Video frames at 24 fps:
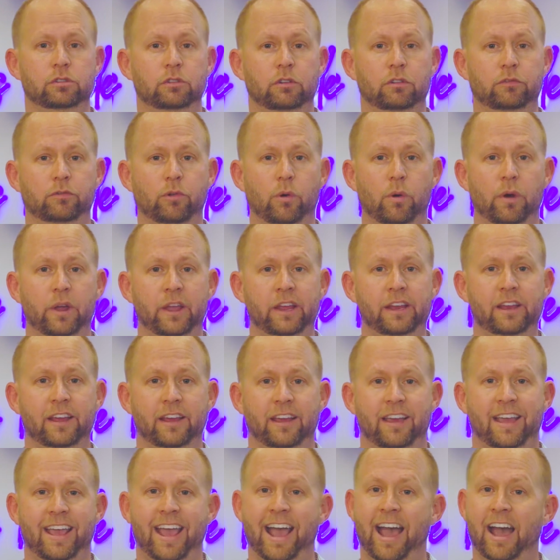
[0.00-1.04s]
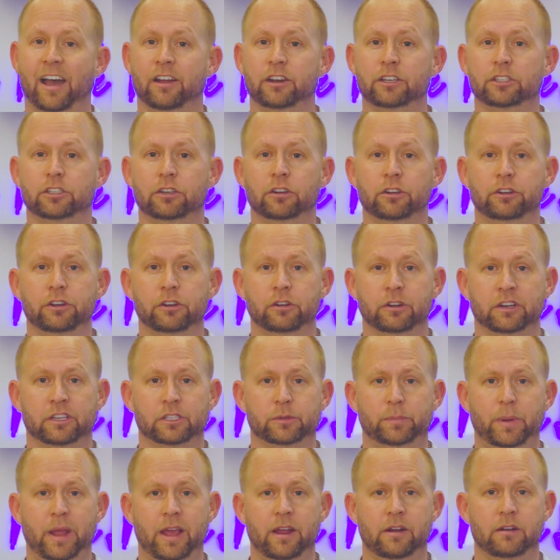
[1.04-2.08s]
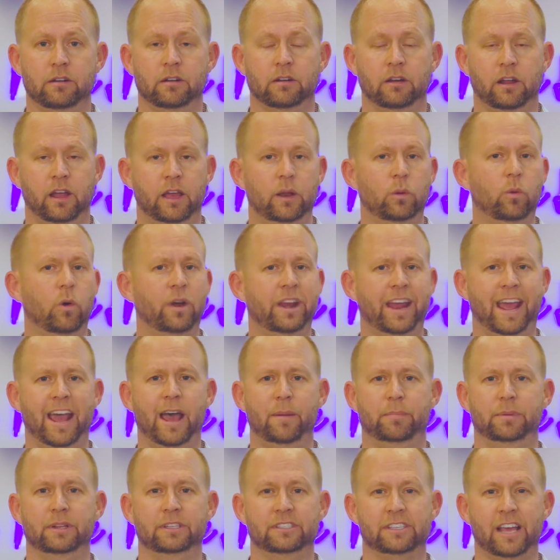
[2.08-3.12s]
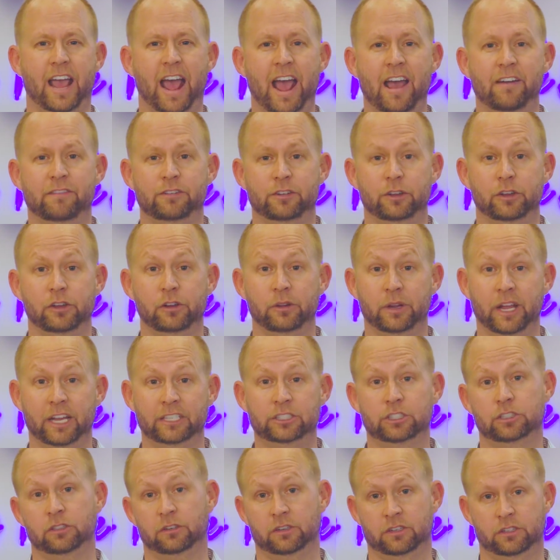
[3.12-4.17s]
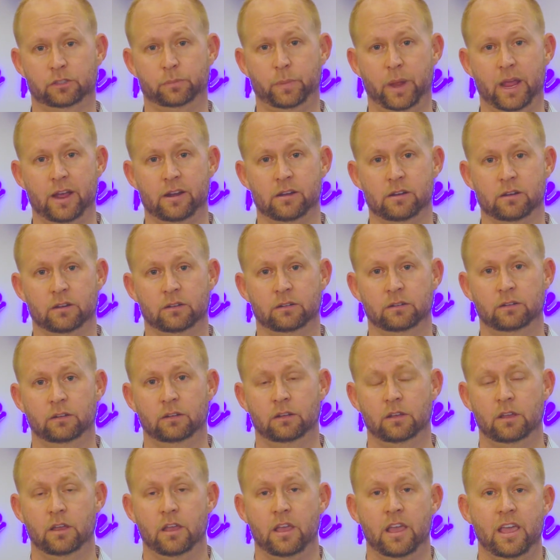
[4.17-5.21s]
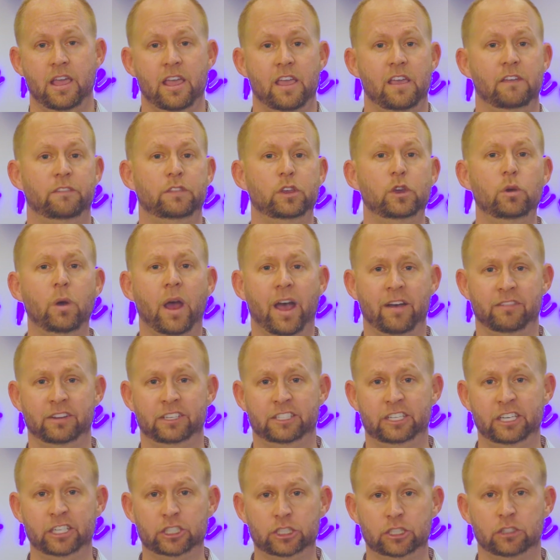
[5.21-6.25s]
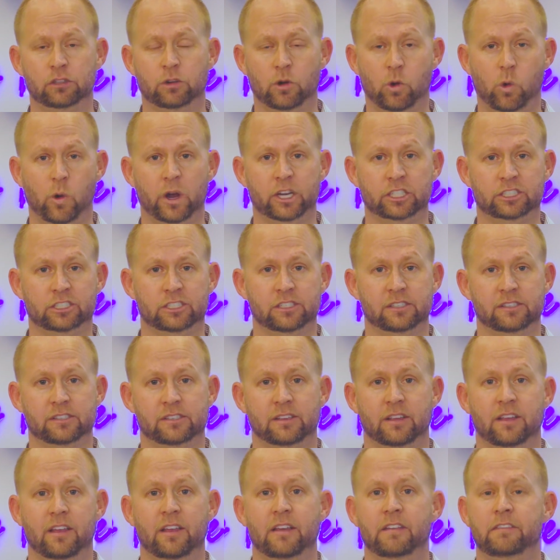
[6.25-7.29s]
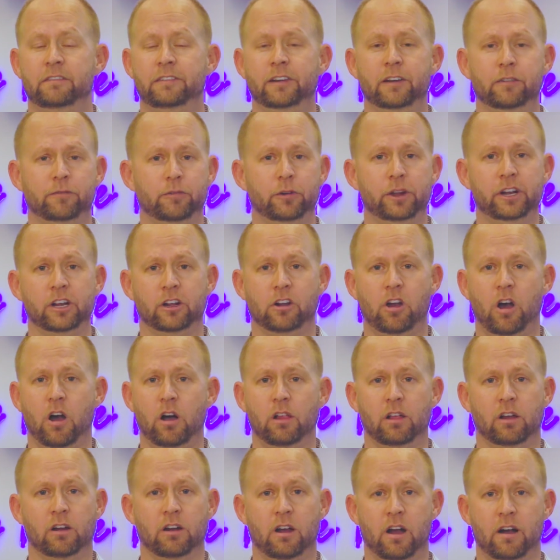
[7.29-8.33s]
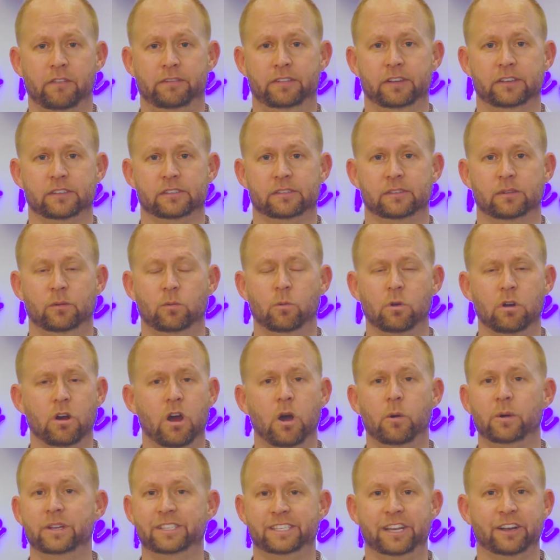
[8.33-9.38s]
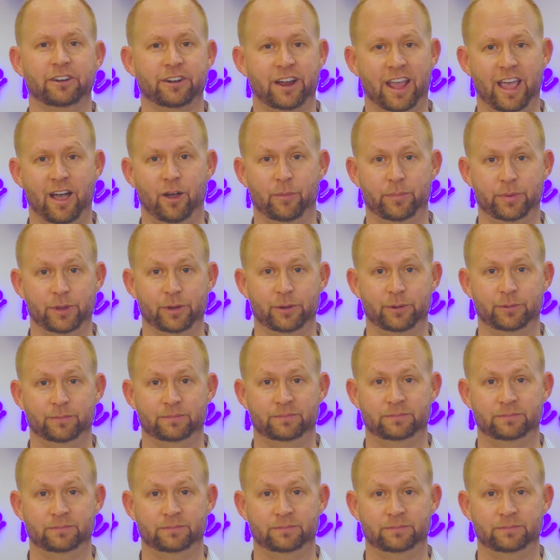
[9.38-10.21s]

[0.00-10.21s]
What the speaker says: to avoid, how to turn your expander, and what happens after you get your expander. If you have additional questions, feel free to call our office. We're always here to help you.